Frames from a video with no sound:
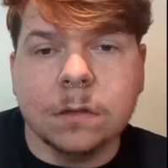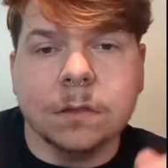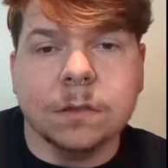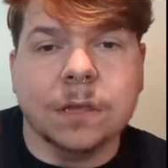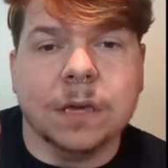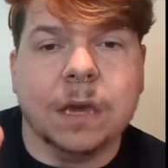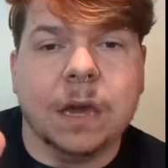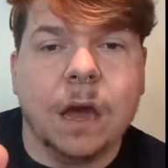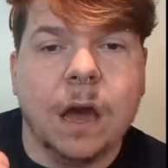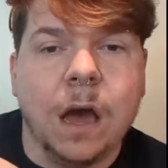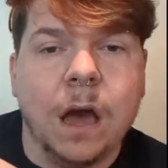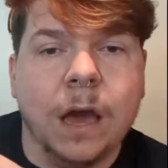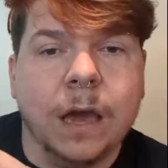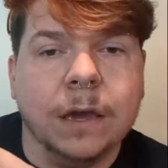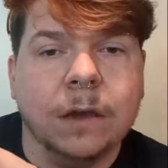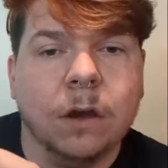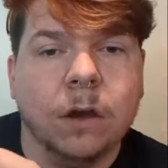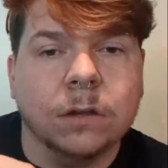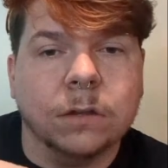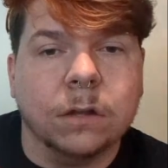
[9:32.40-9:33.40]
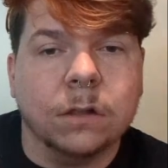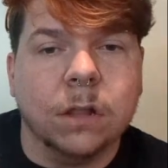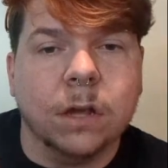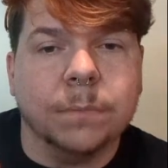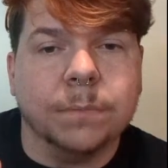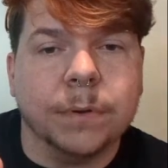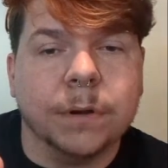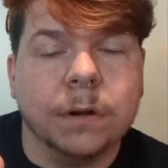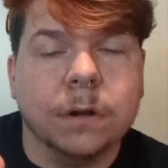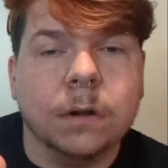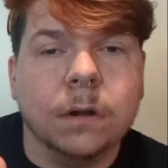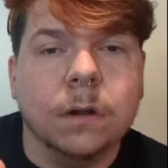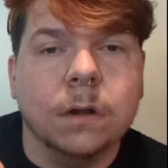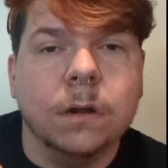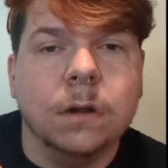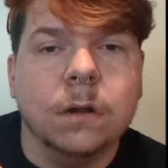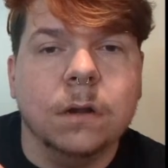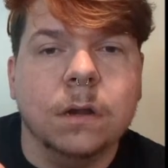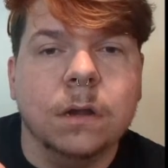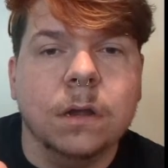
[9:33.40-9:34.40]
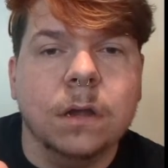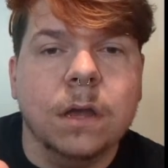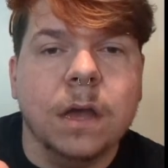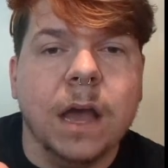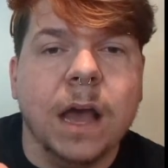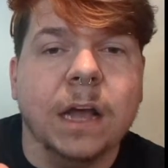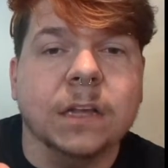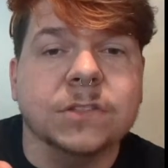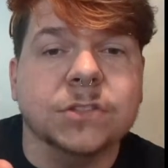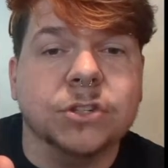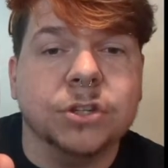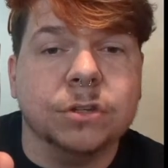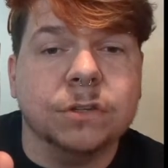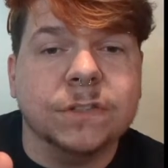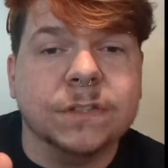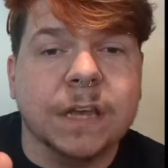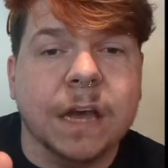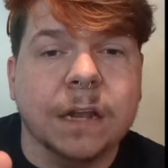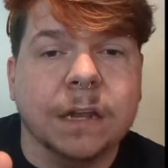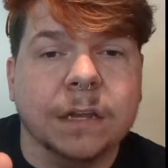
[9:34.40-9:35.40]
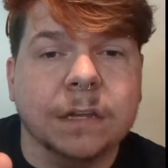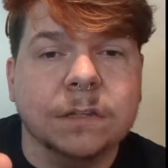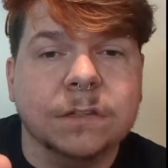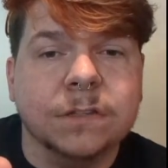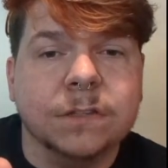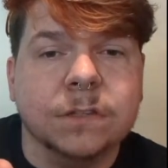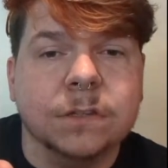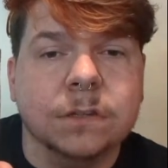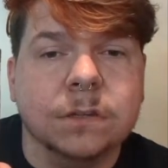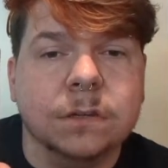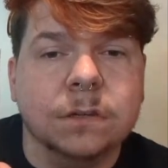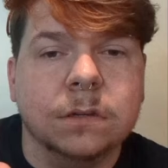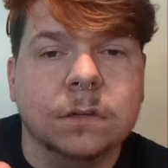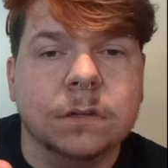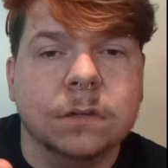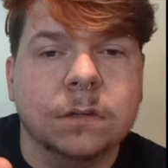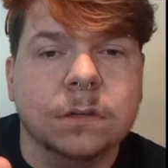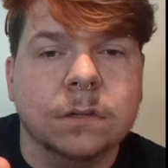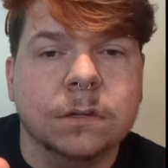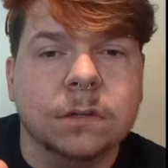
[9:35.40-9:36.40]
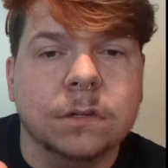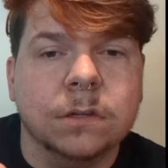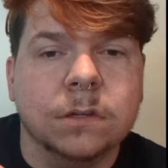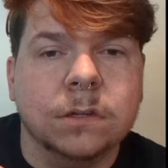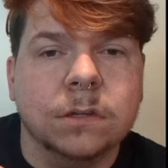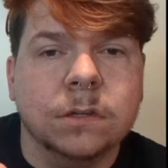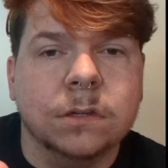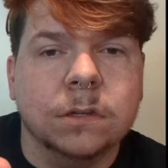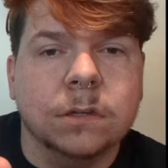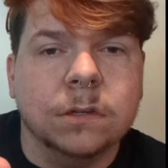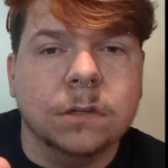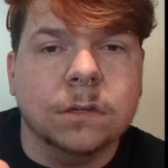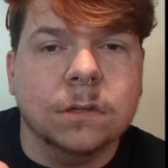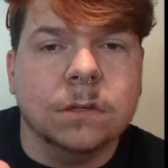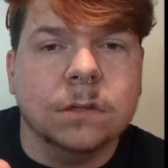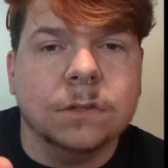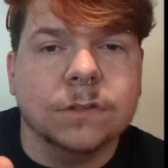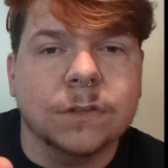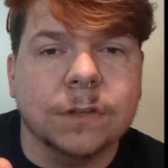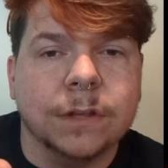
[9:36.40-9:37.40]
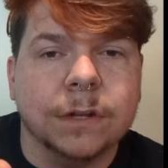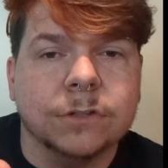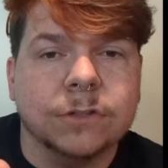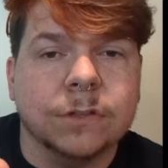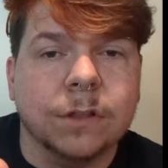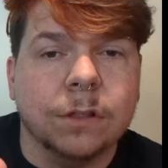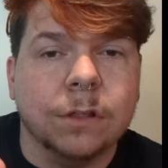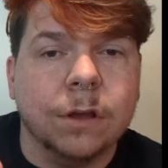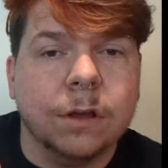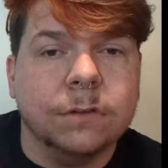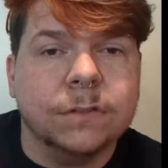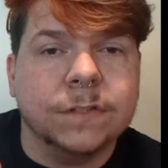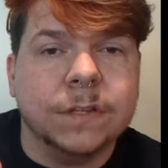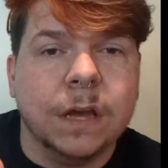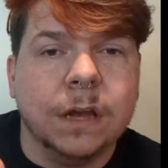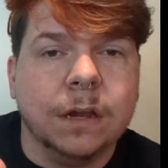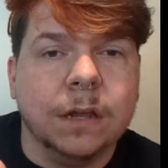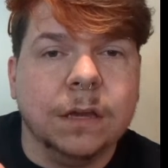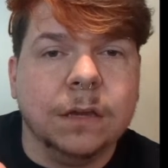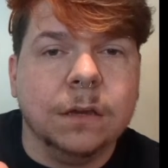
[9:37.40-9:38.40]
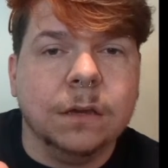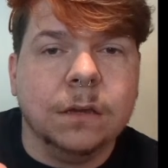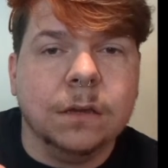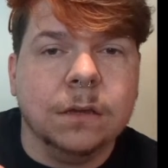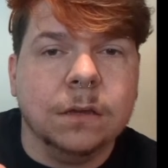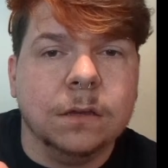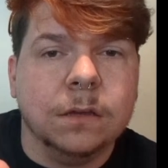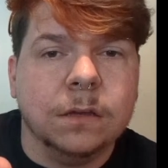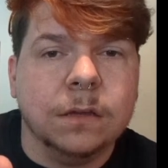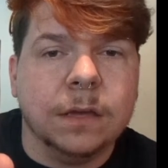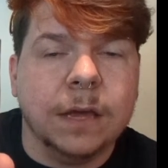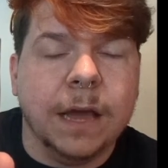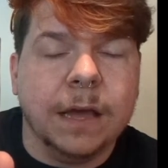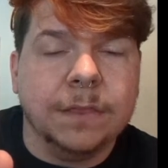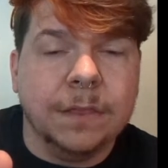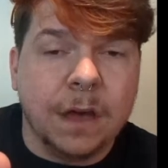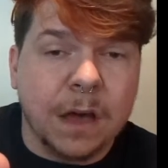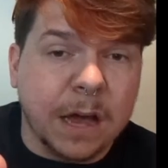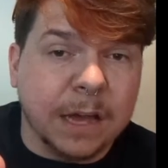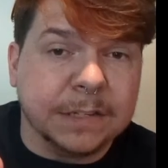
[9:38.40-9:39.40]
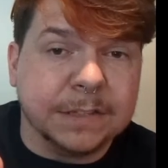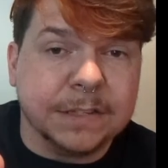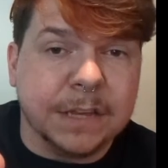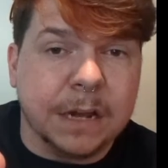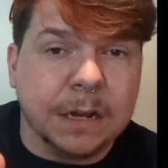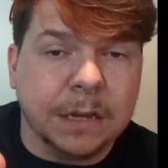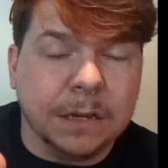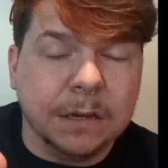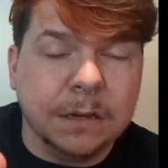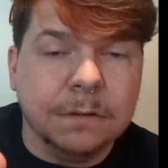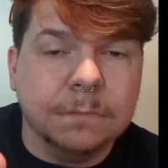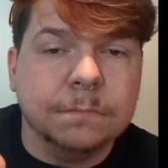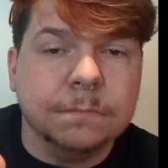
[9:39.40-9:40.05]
The Ion clipper has two settings. So there's the low setting and the high setting.